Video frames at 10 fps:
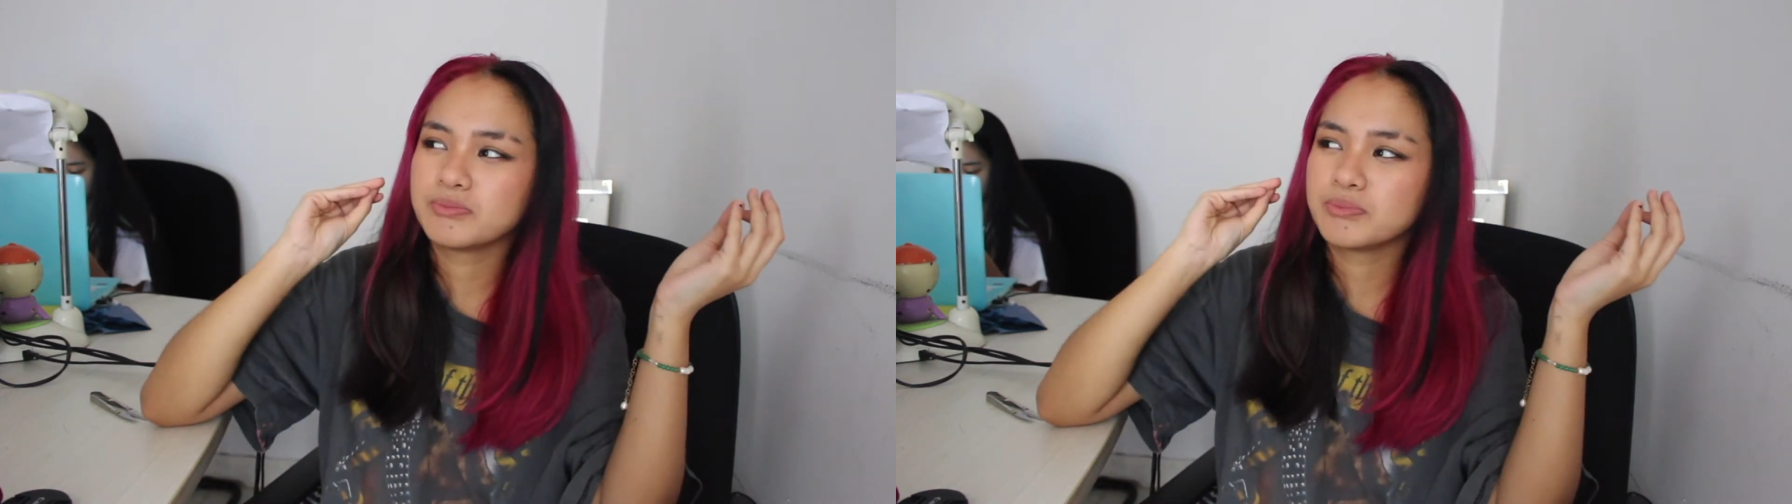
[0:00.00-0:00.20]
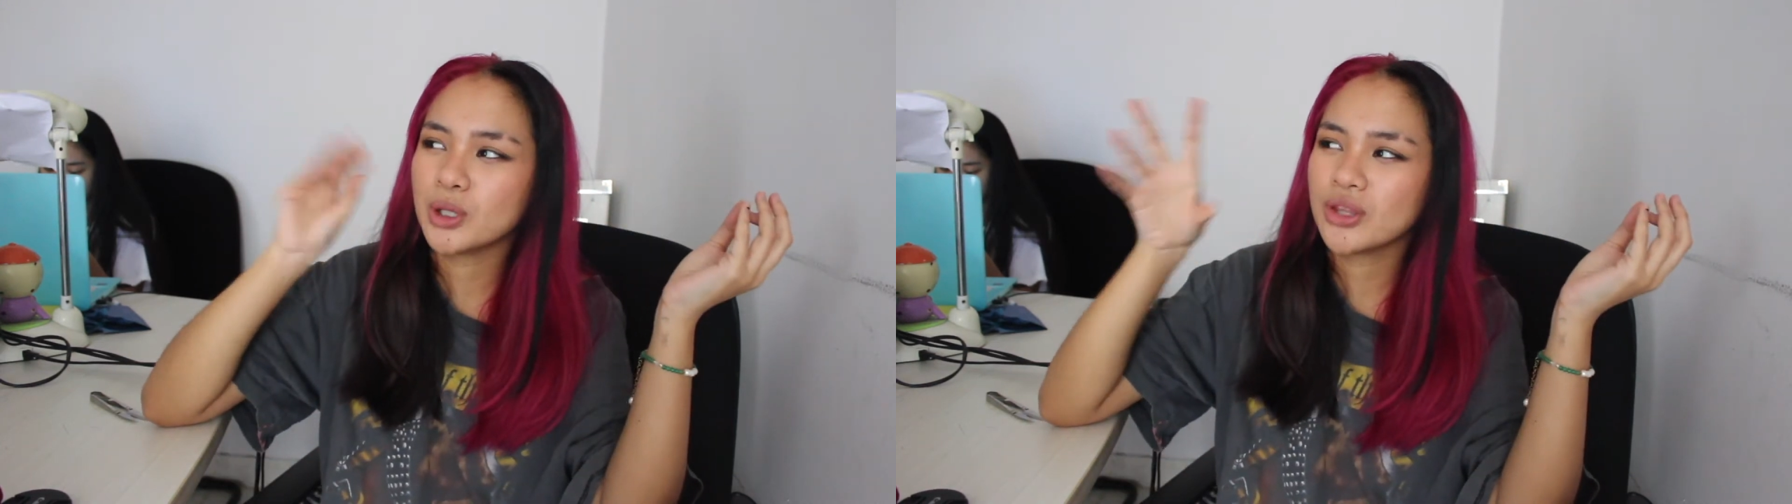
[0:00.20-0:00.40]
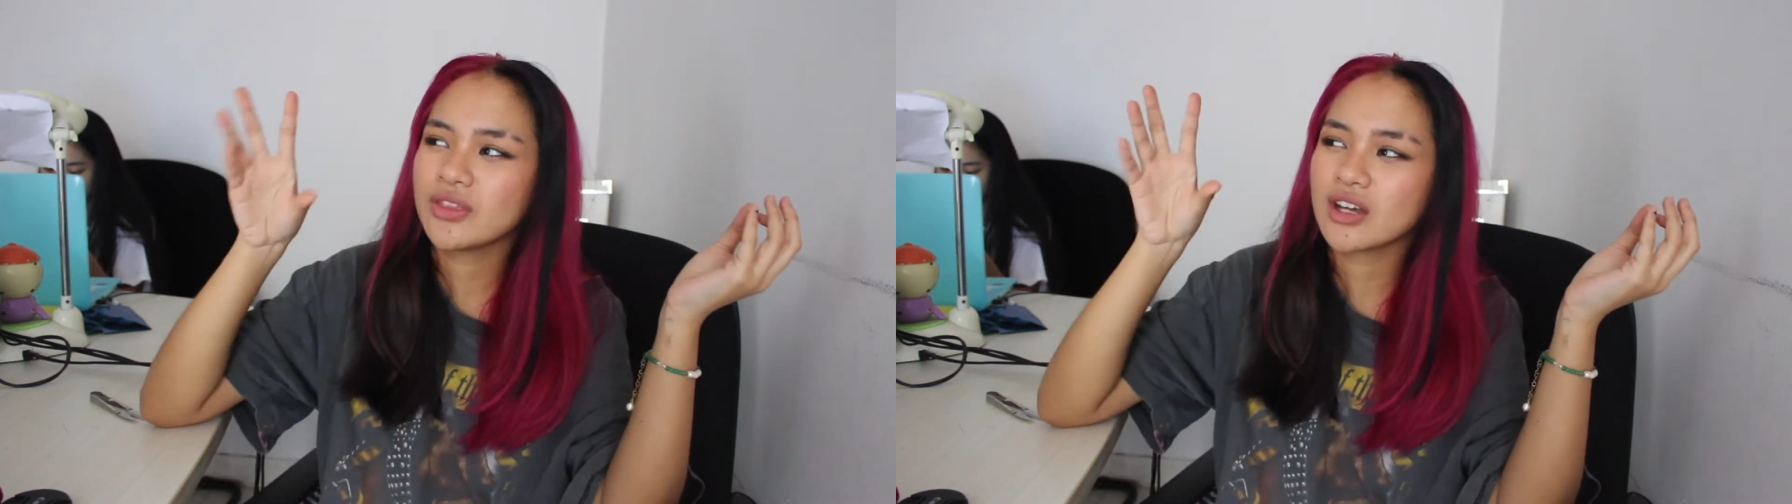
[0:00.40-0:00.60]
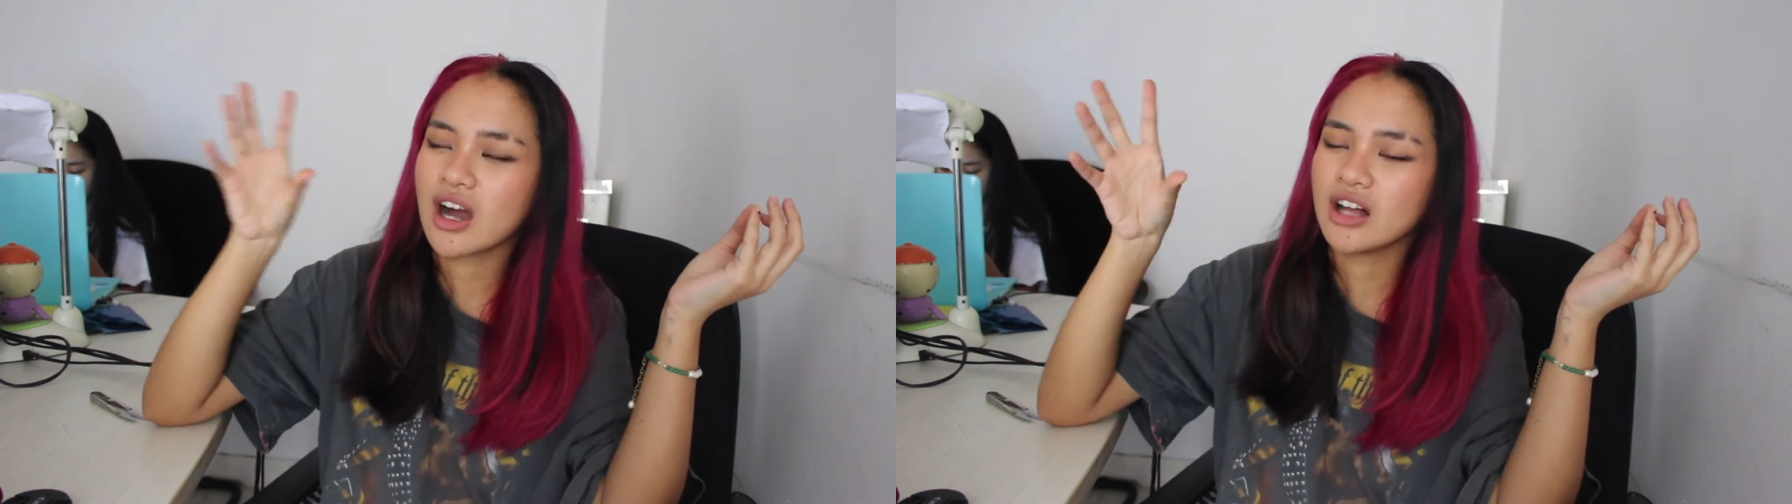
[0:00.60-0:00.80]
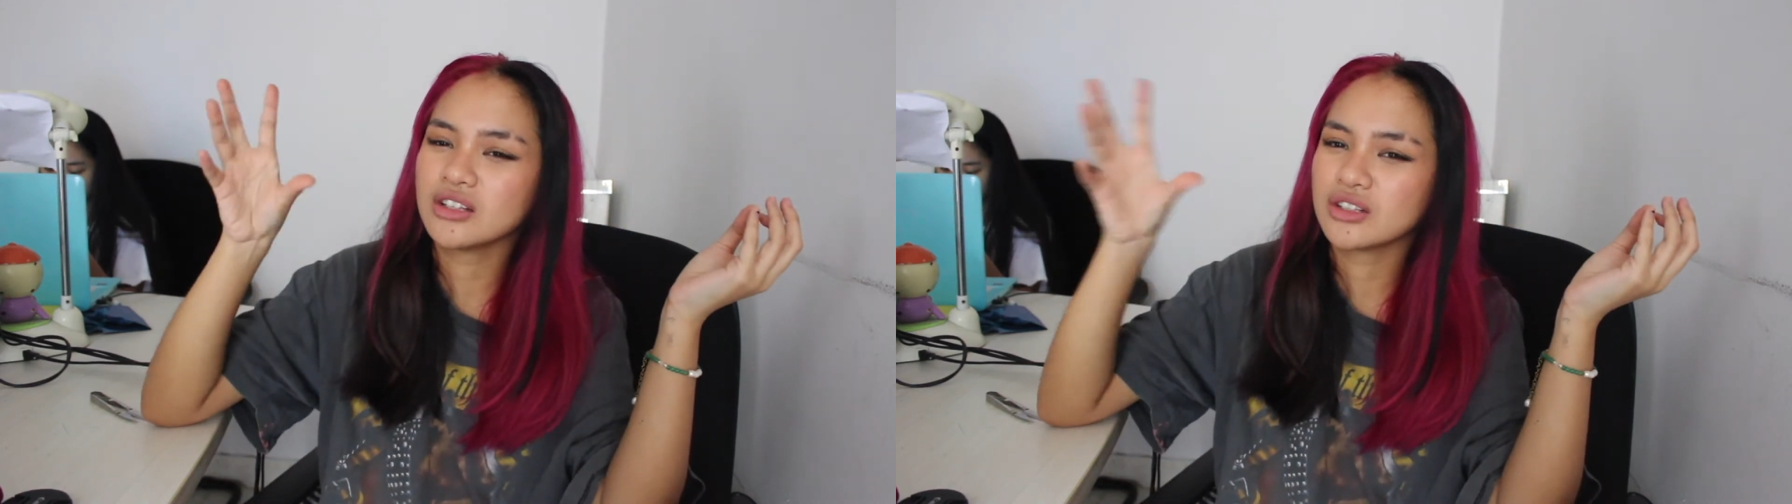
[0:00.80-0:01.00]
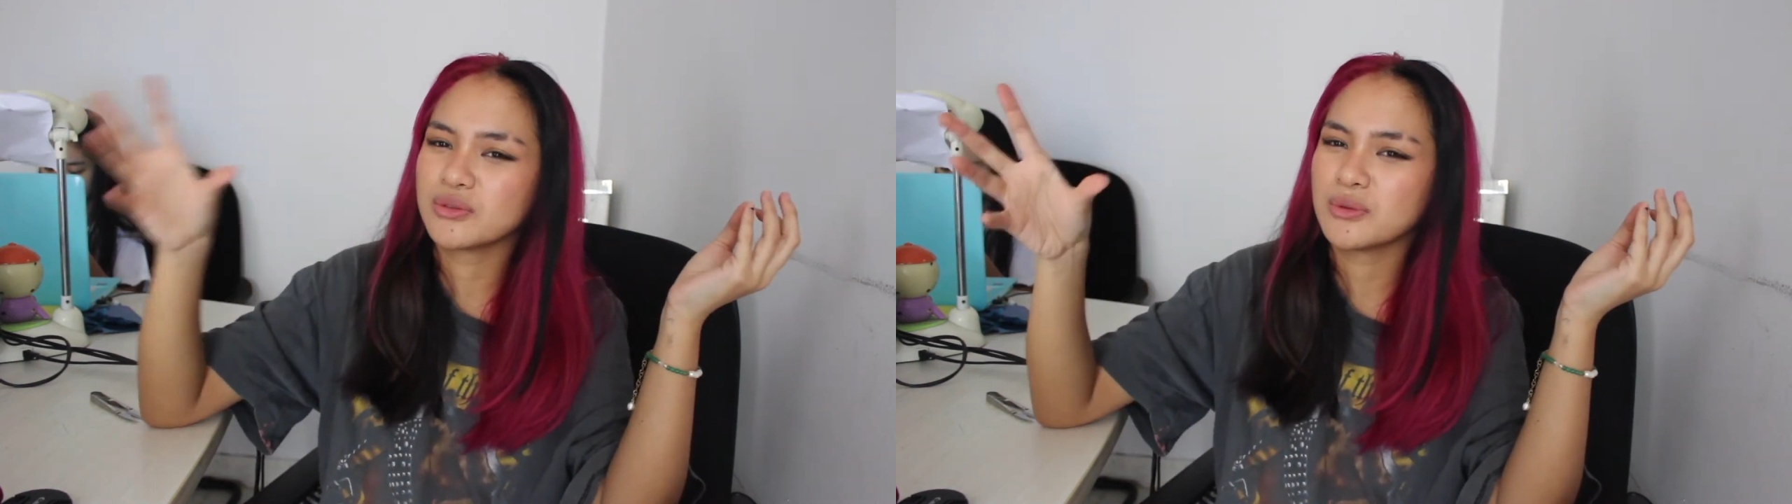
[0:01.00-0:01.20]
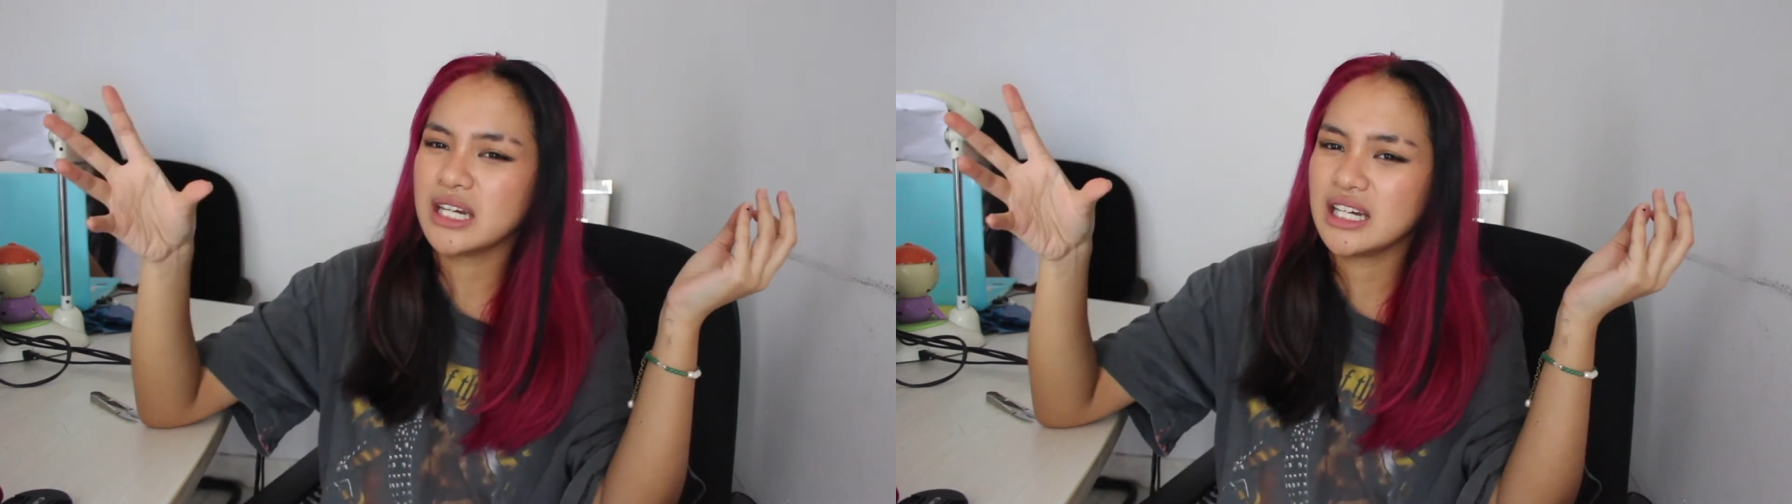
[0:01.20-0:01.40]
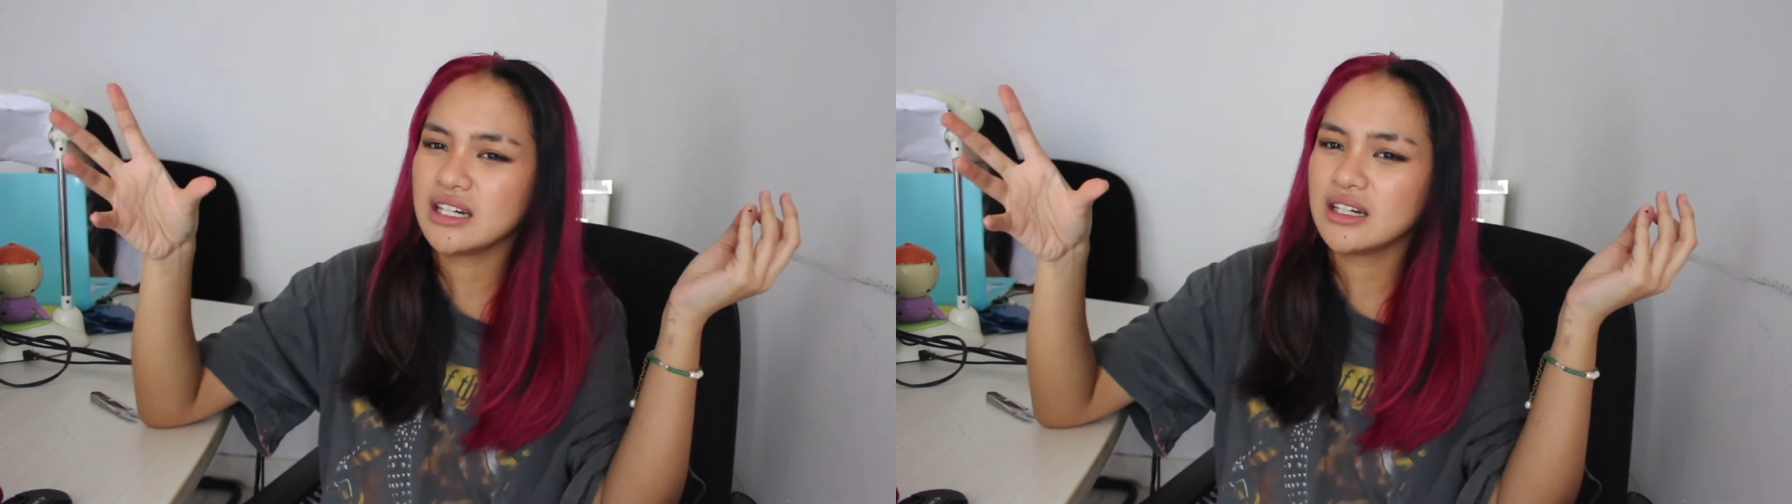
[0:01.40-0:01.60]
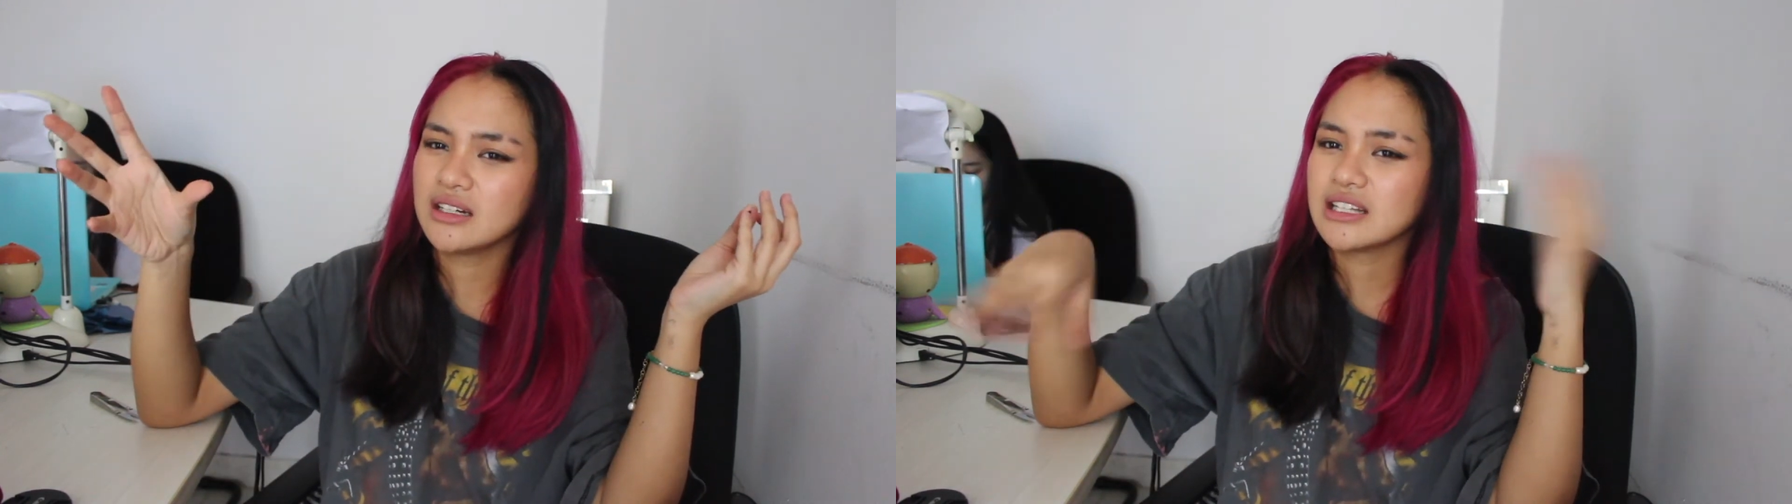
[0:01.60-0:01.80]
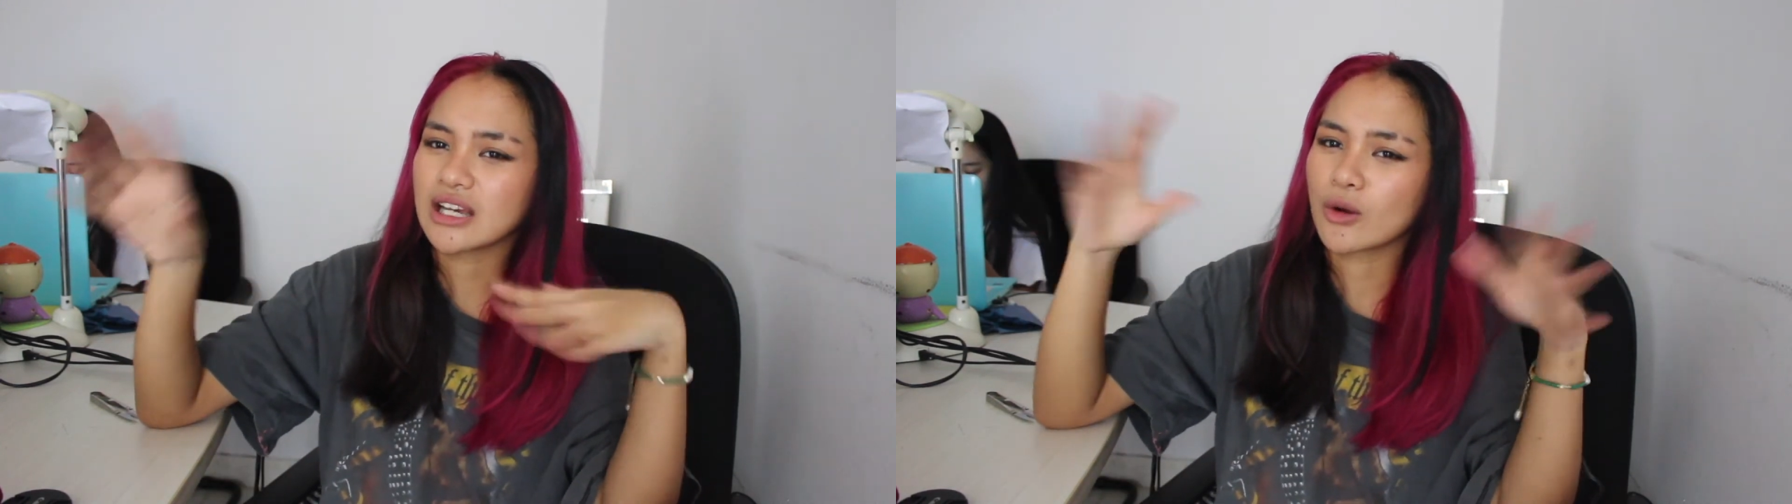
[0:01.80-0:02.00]
put the color green
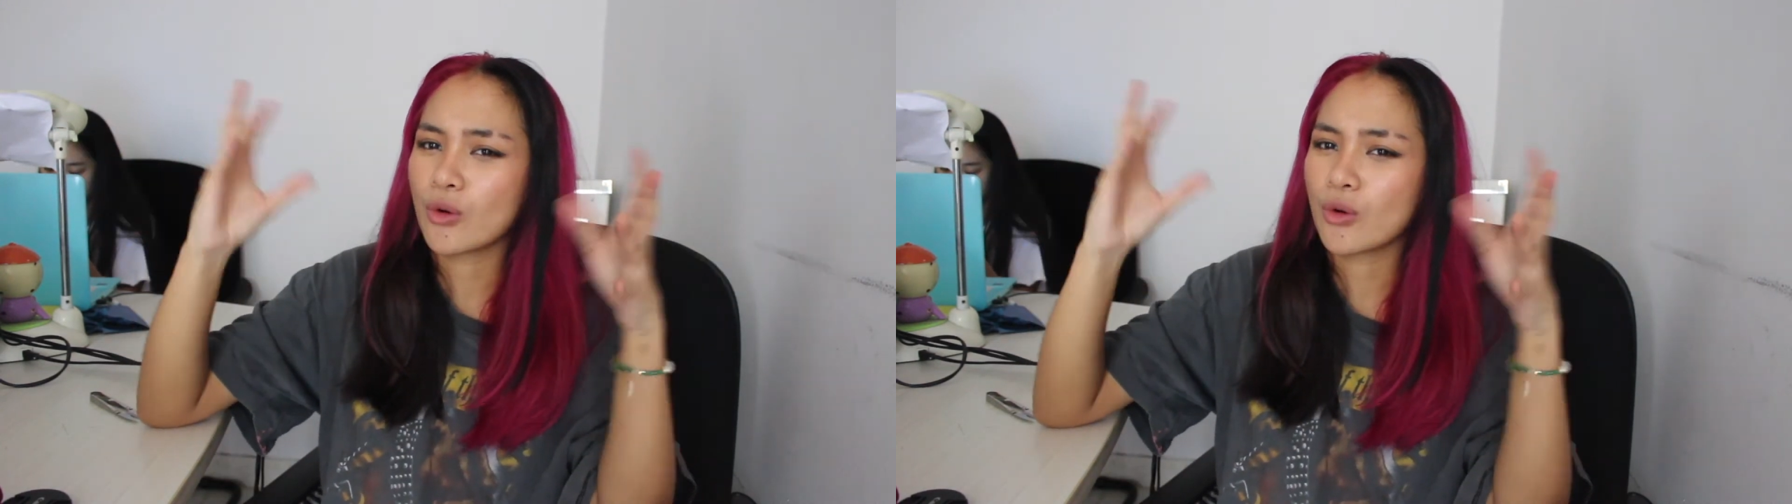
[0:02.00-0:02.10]
in like